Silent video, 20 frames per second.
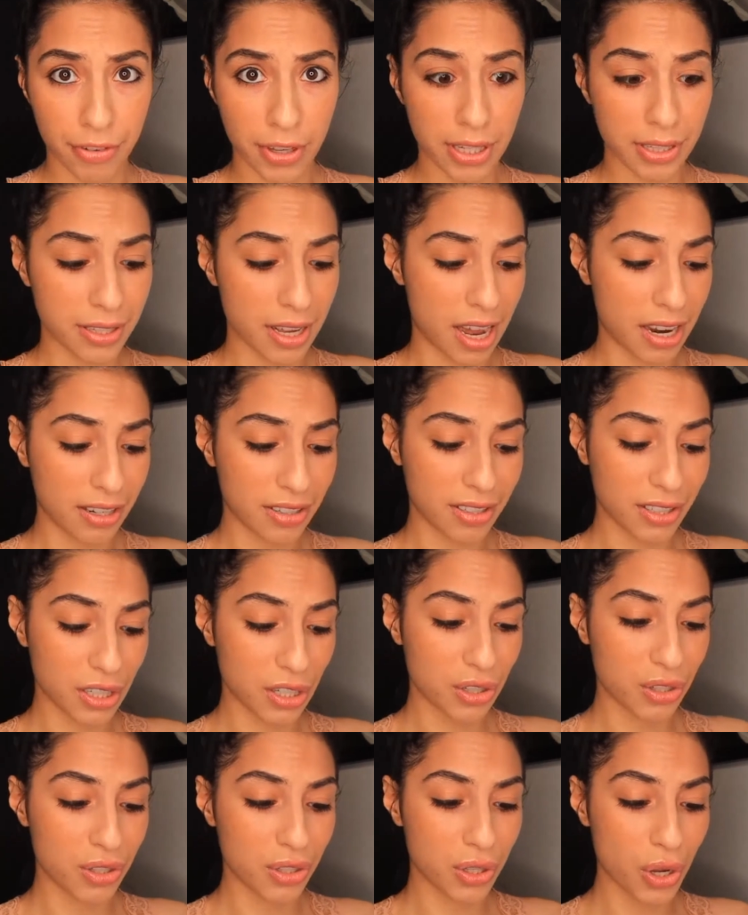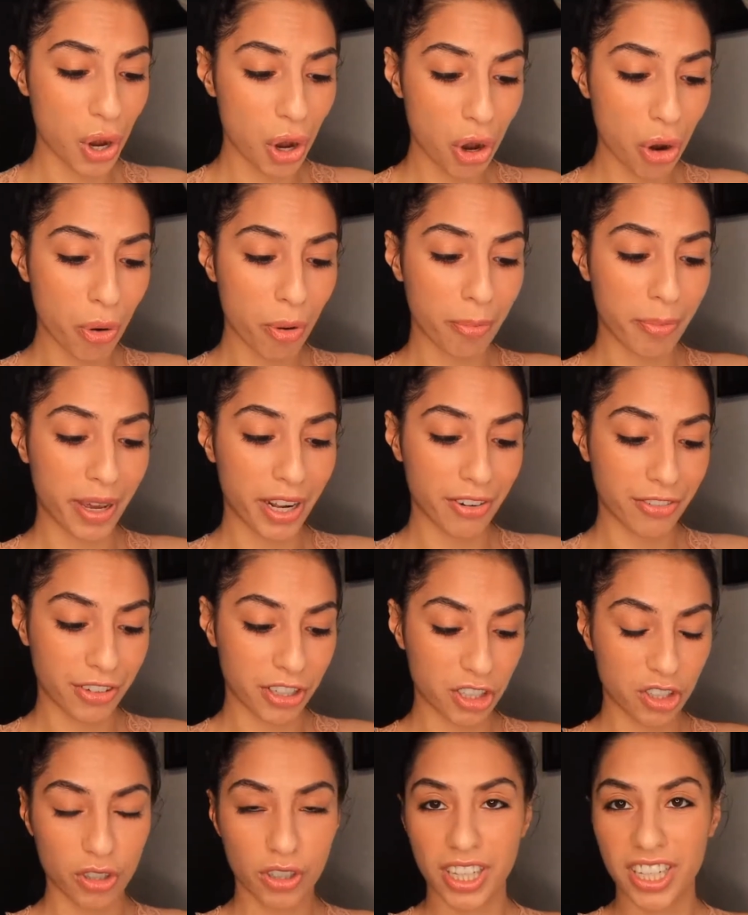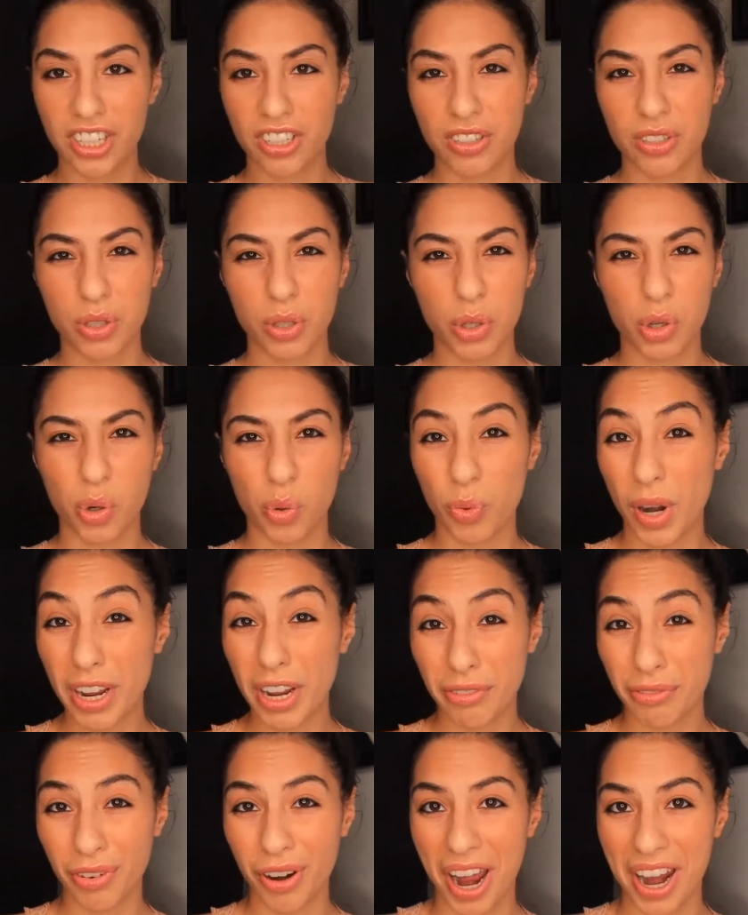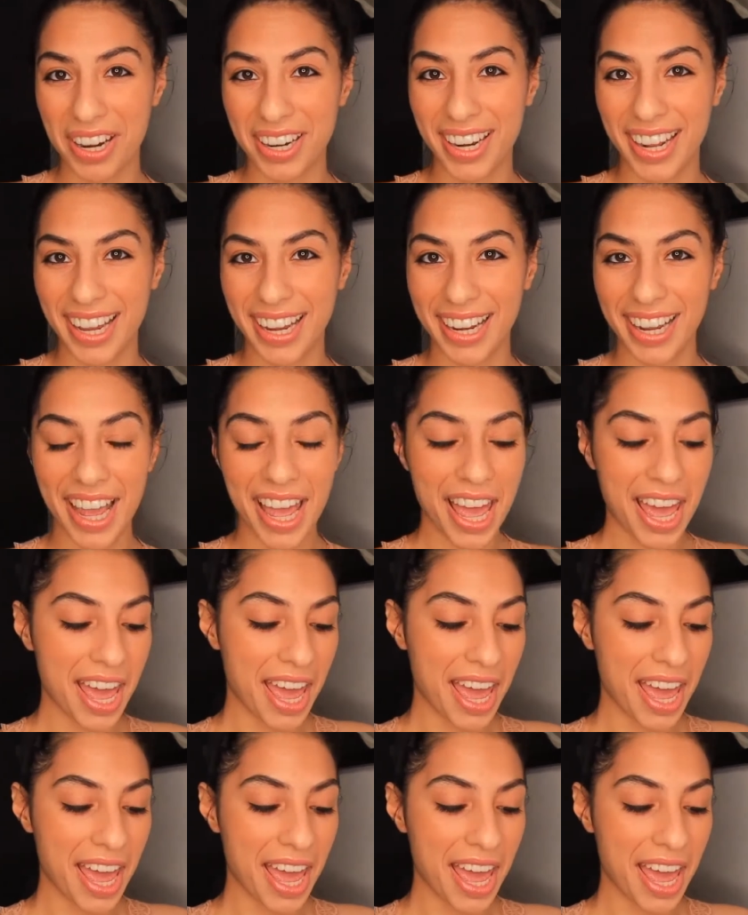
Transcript: It's honestly so beneficial and just great for editing.